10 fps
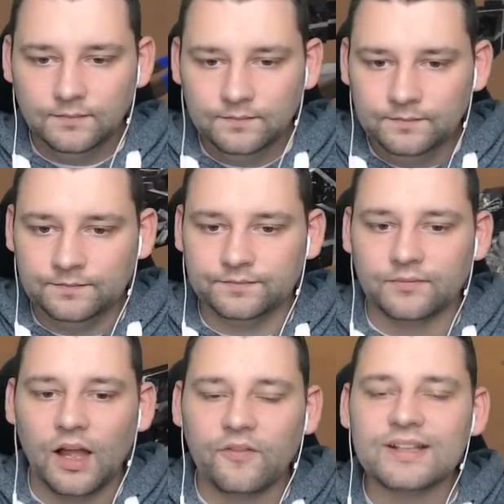
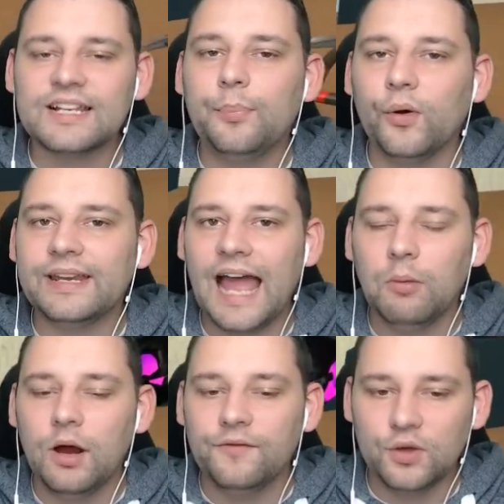I've got to that point
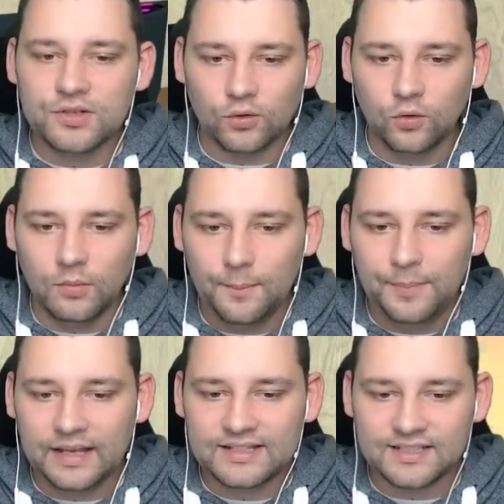now where I've used all my
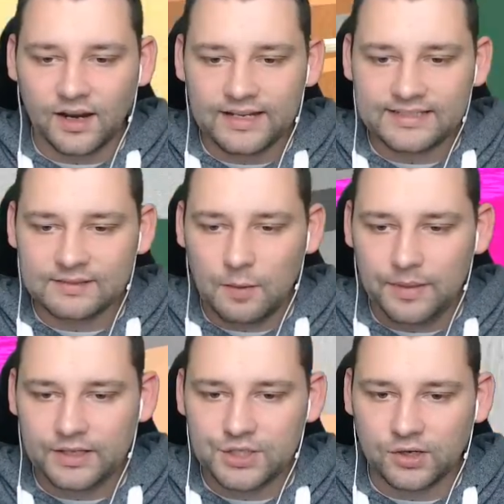big slices, my
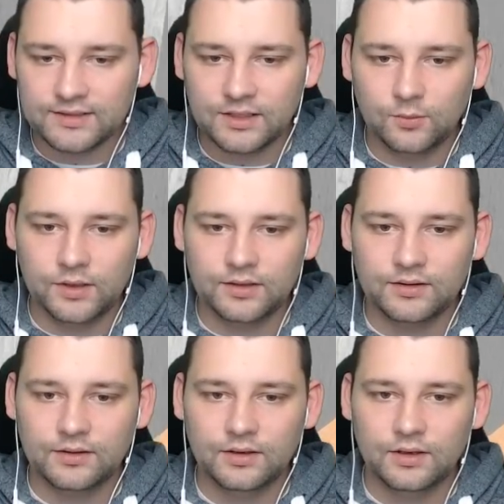big chunks of the wood.
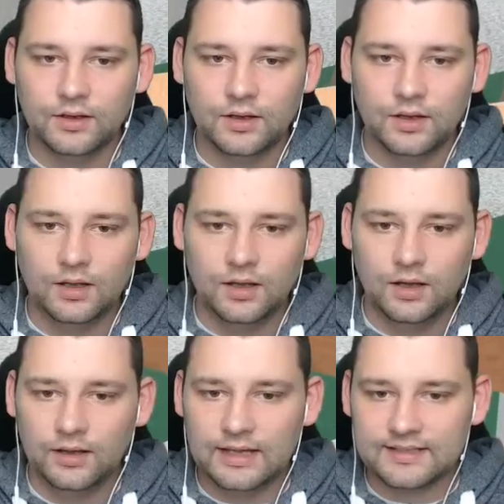
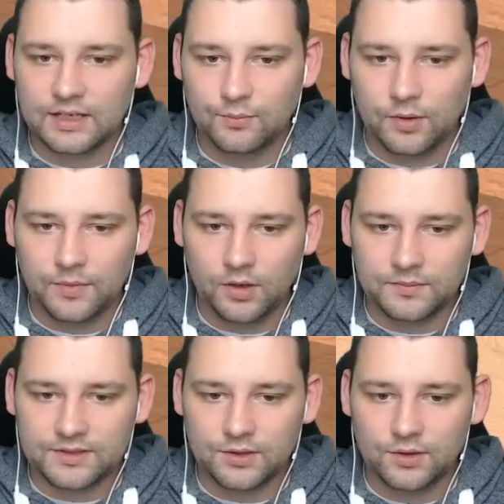Uh, that's going to bring me
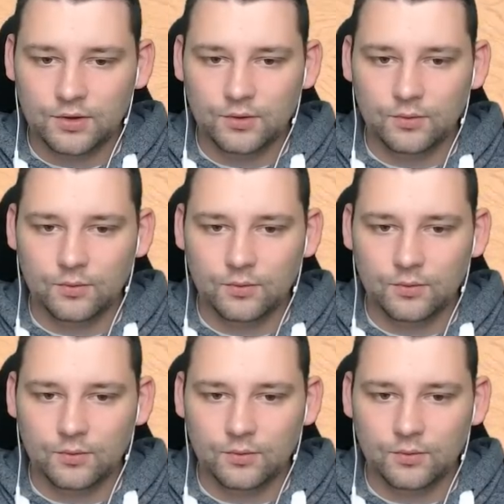up to